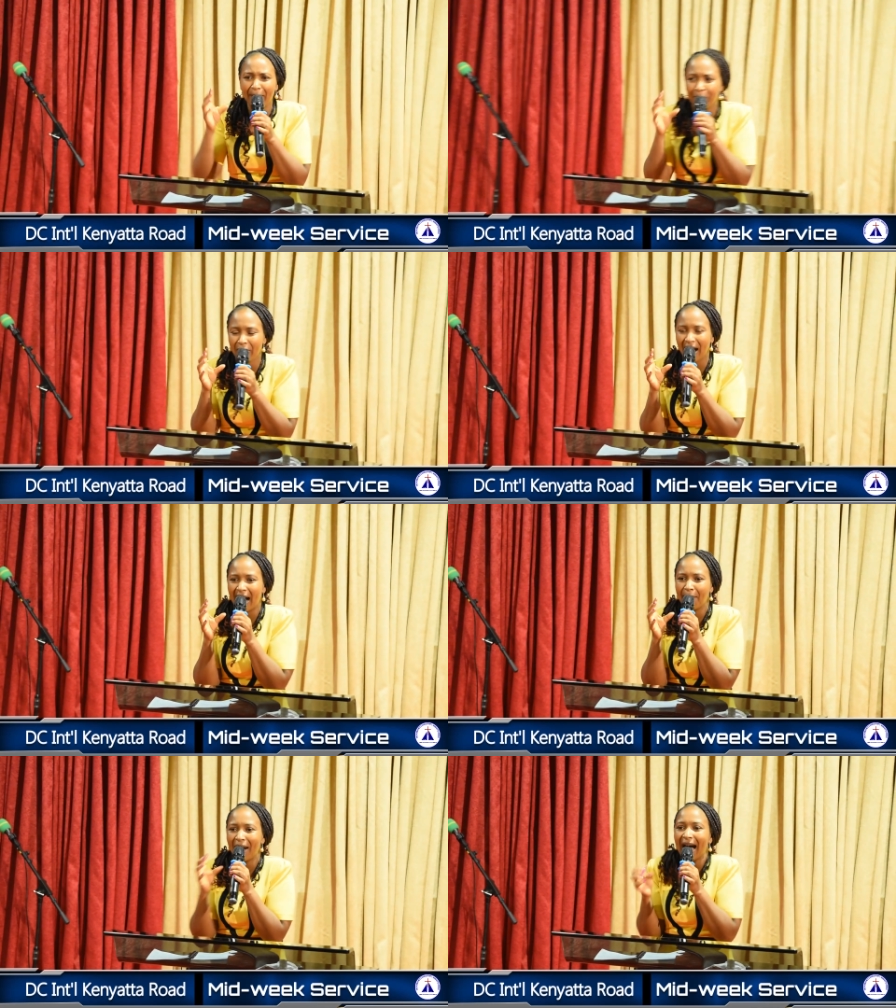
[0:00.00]

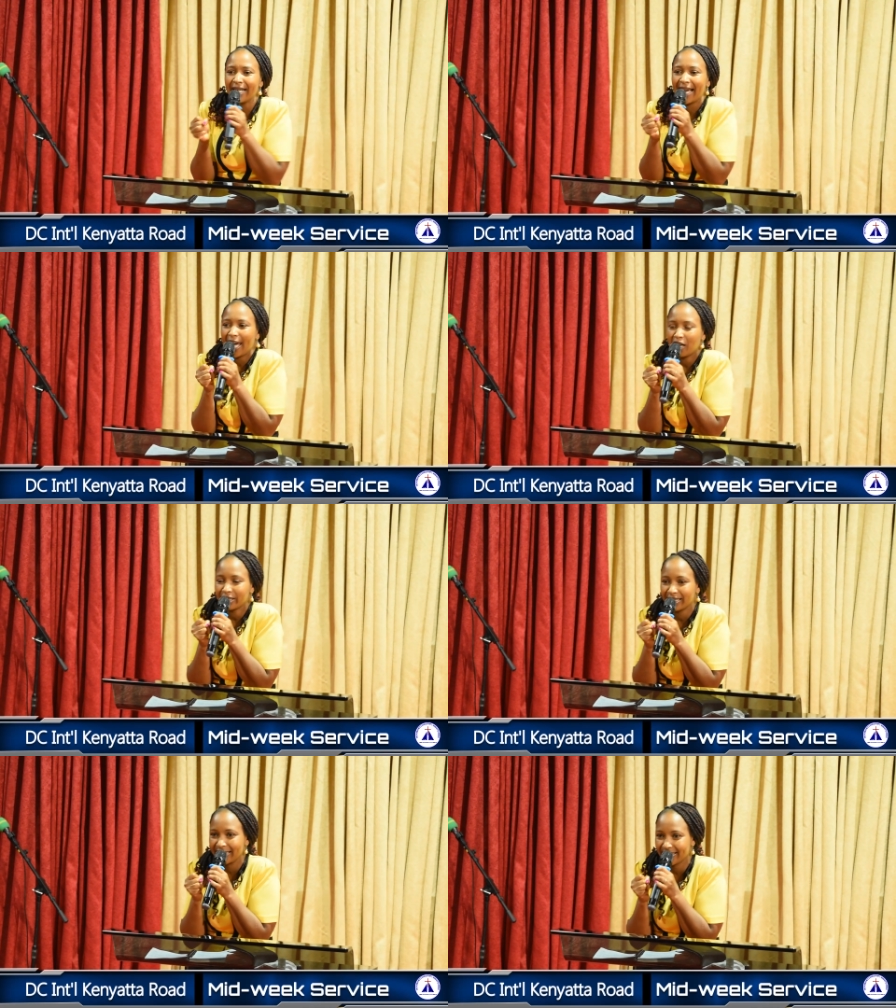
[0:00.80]
Abraham and held
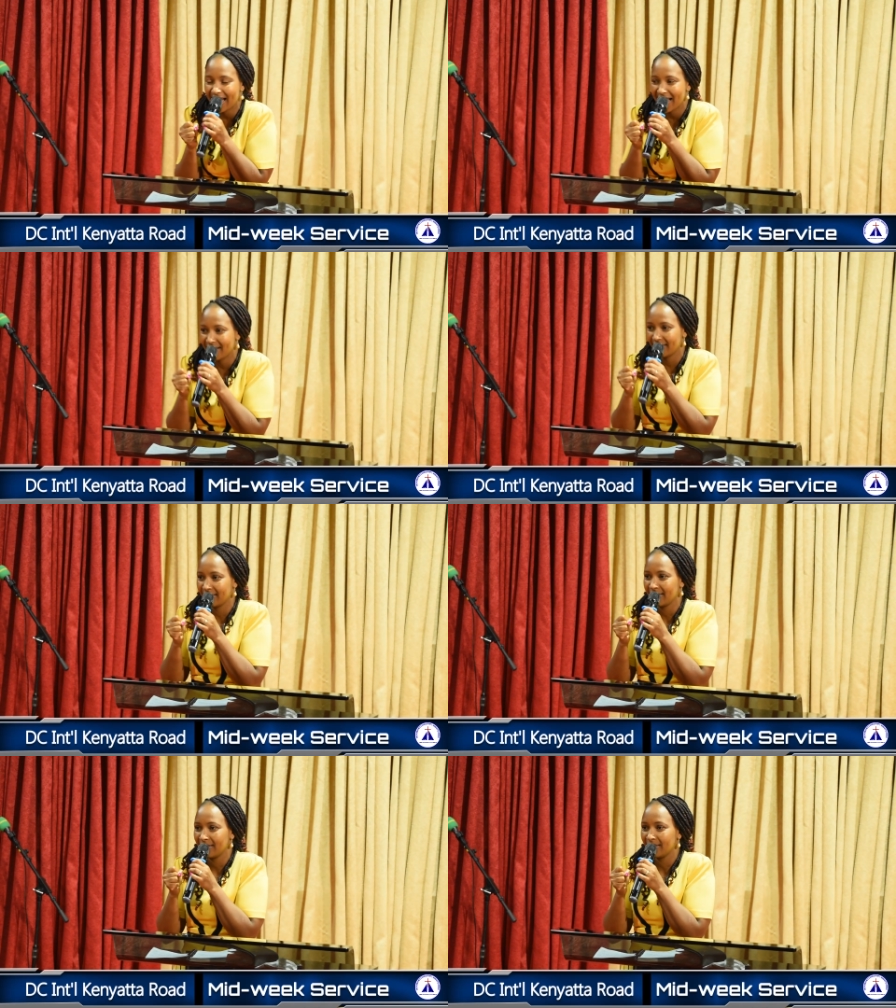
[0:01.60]
the son?
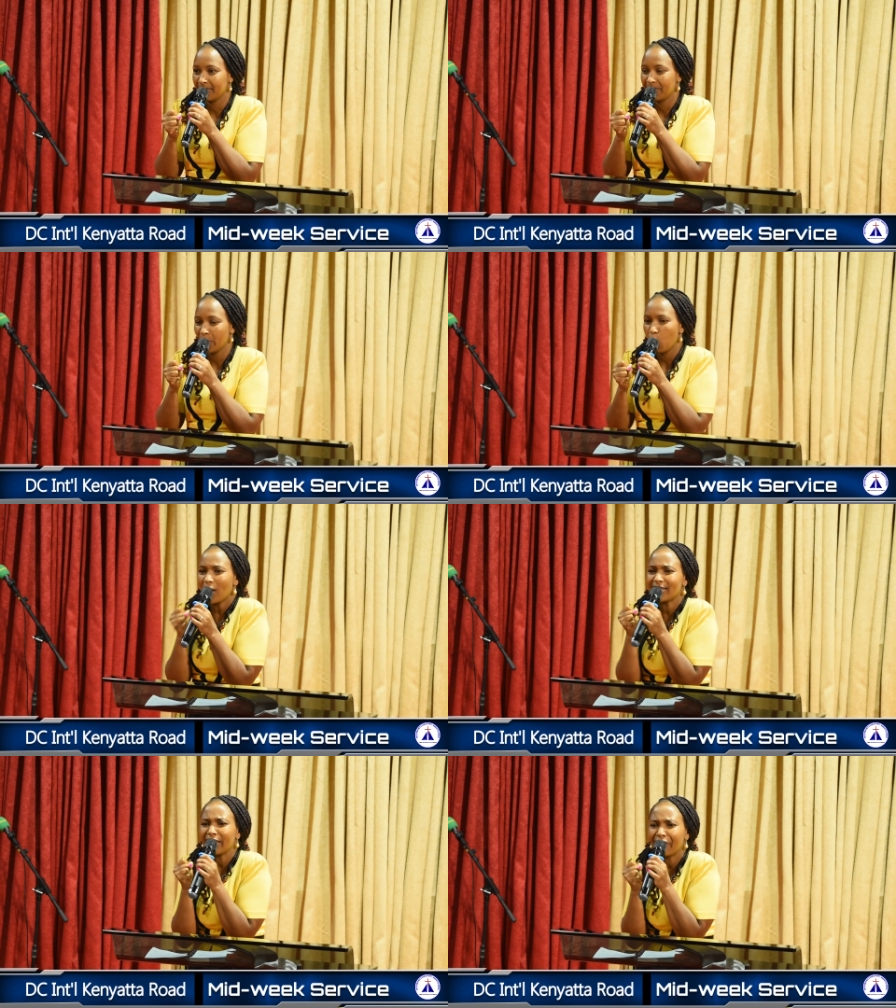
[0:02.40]

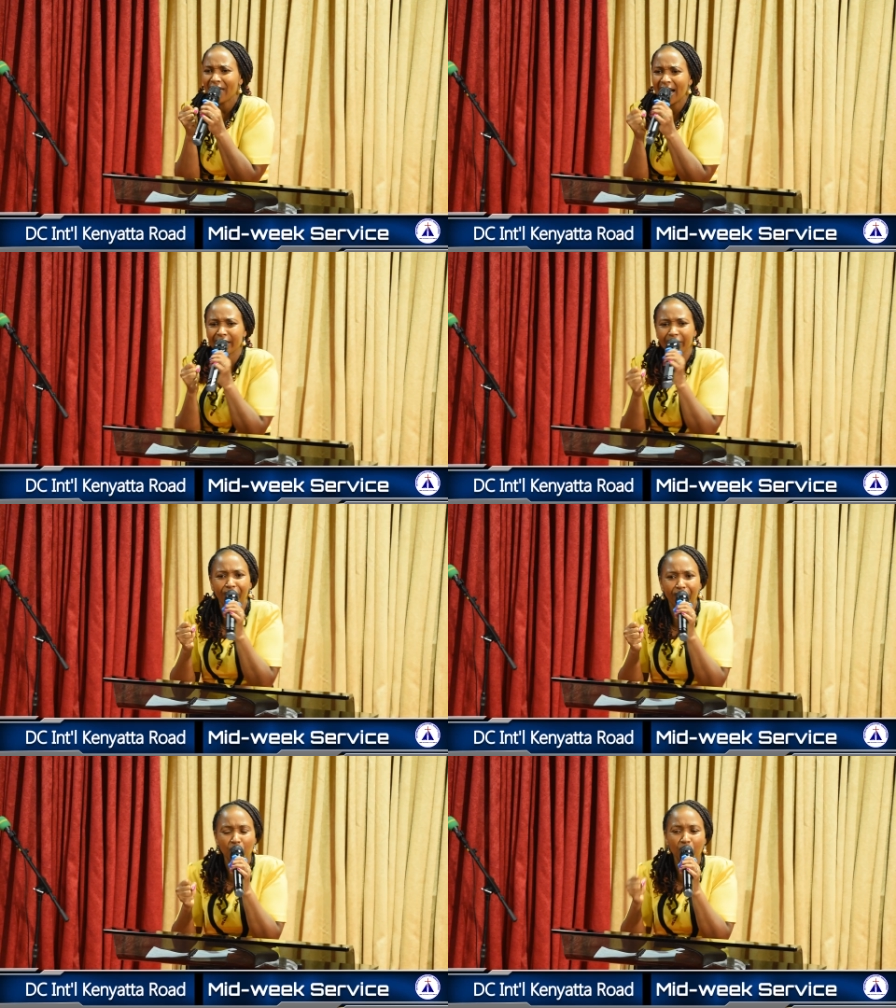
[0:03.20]
What if he had
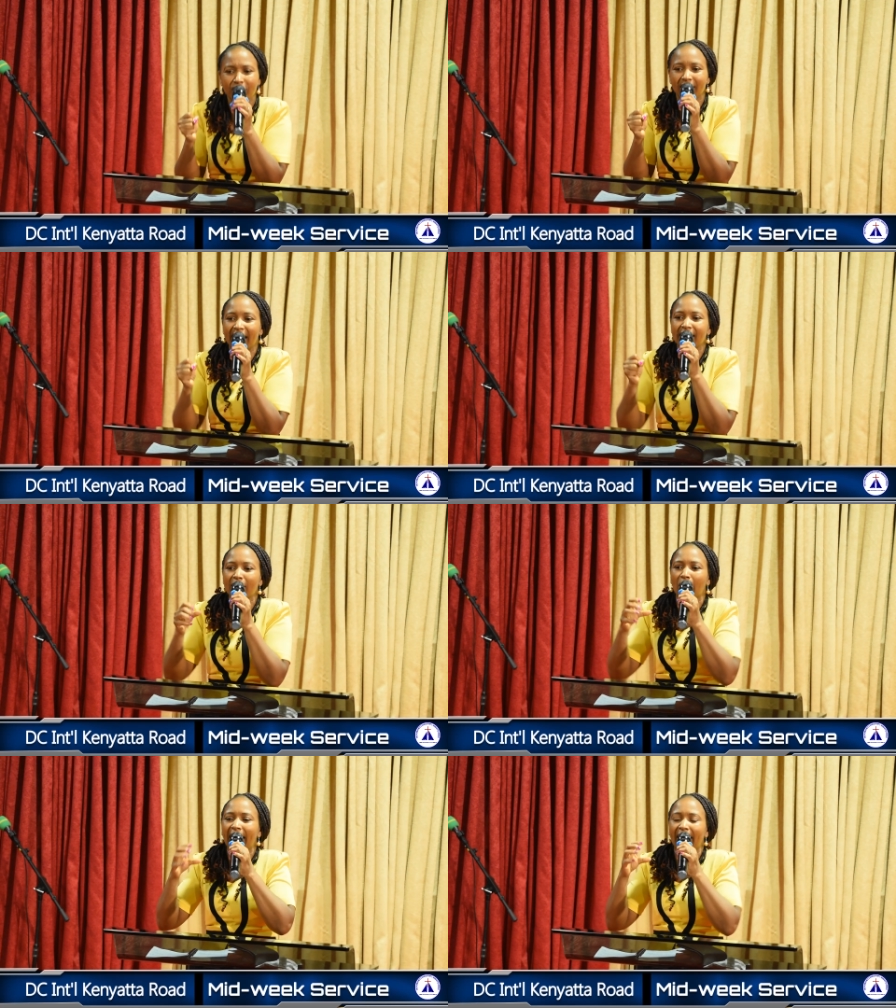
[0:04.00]
refused and,
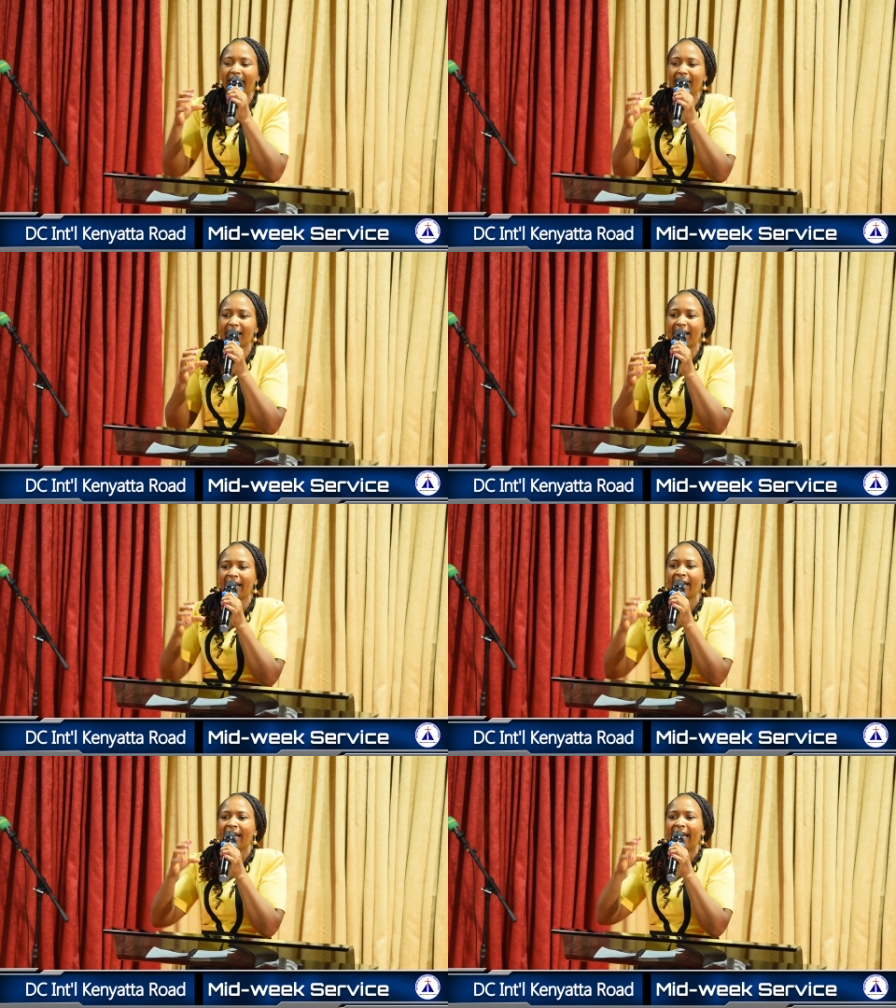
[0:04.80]
and,
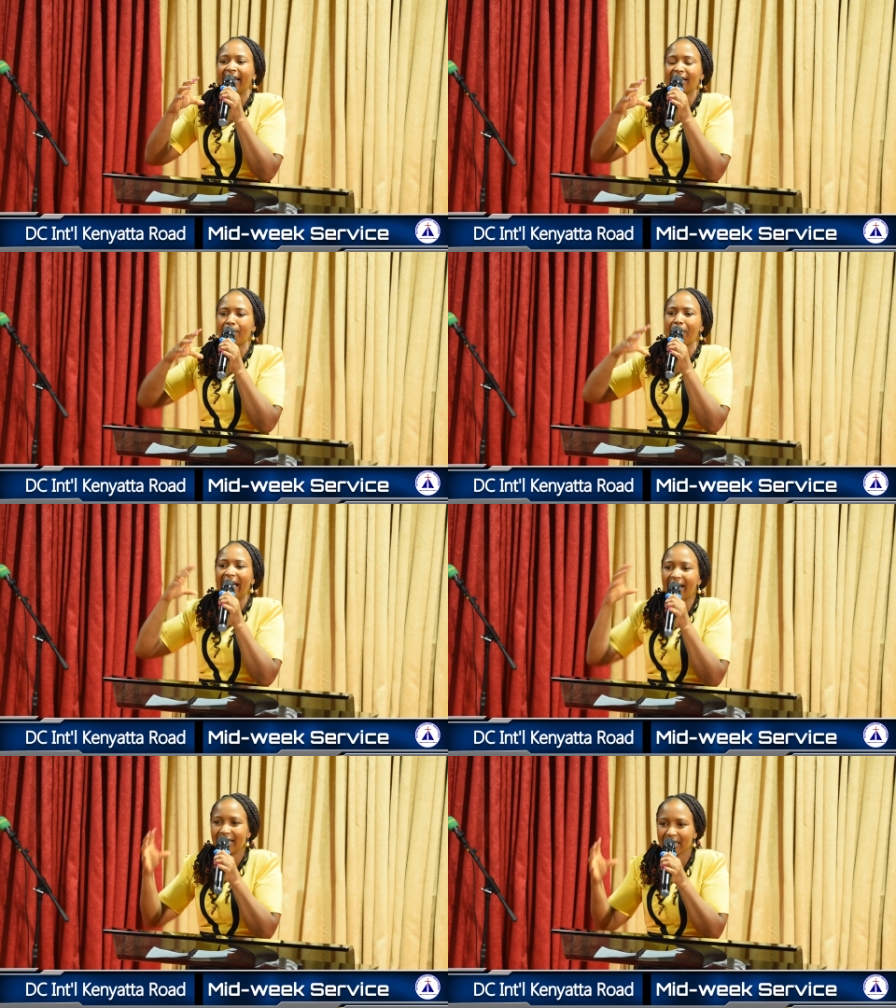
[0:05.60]
uh, and
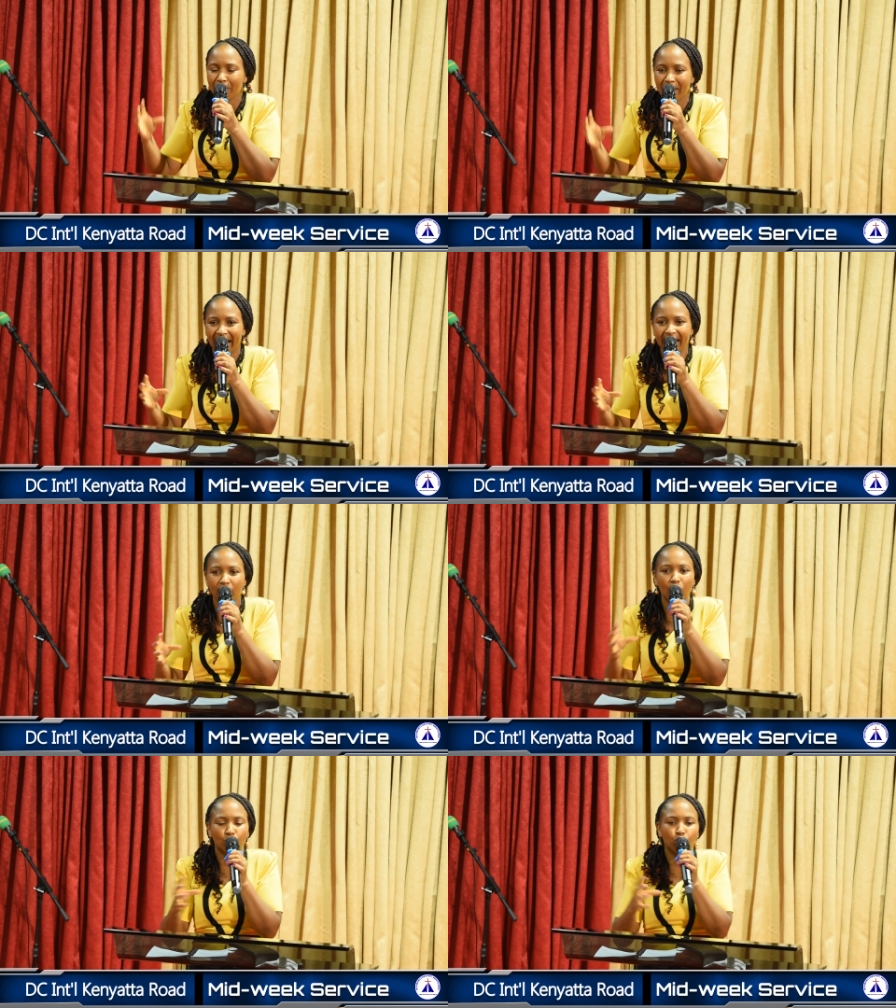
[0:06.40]
made his
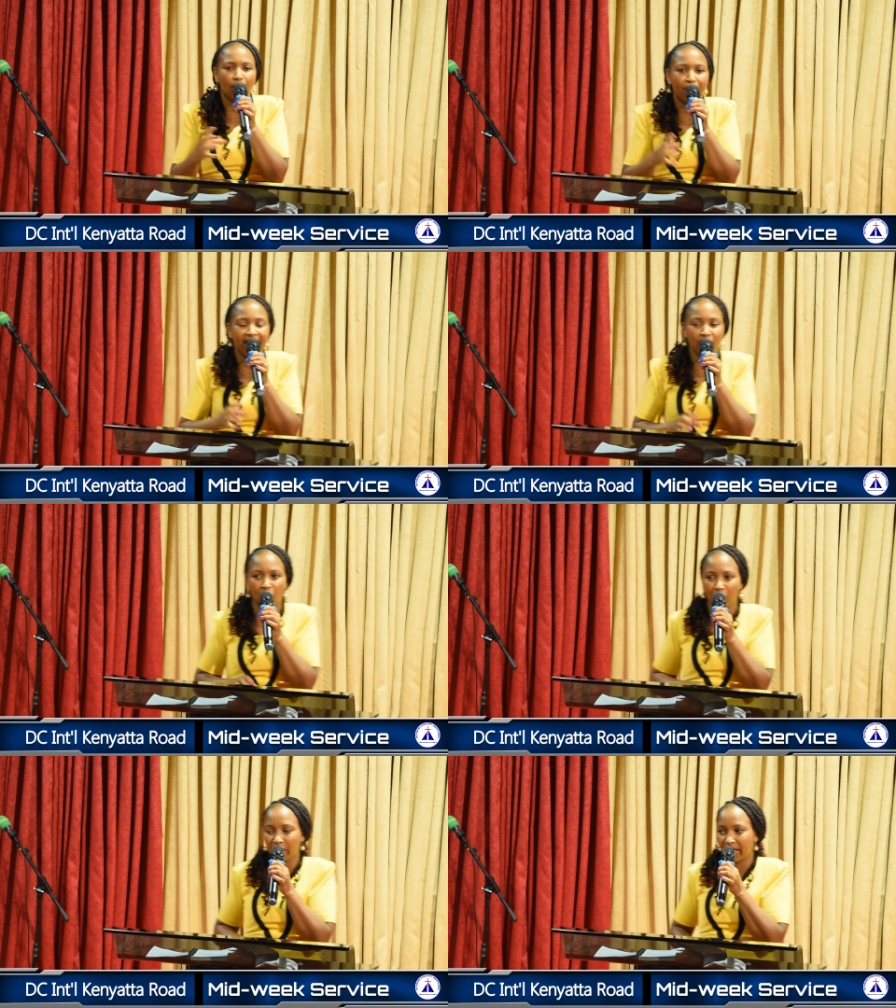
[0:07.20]
mind not to obey
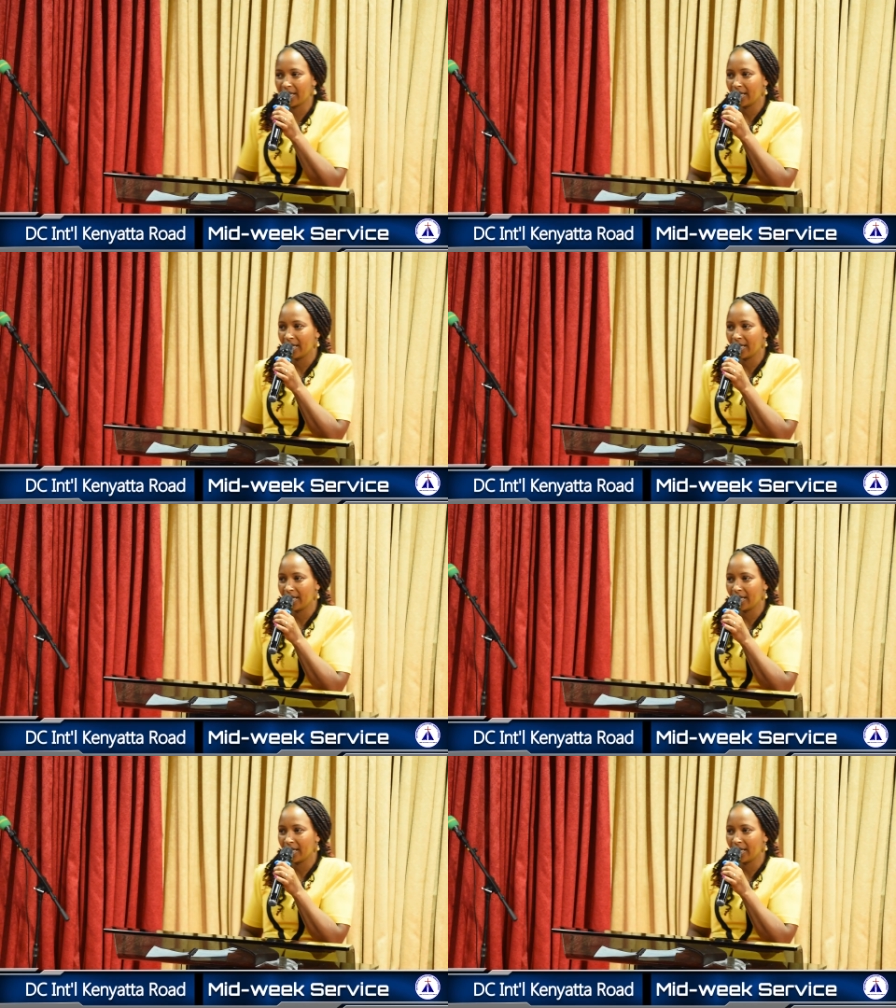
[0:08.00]
God?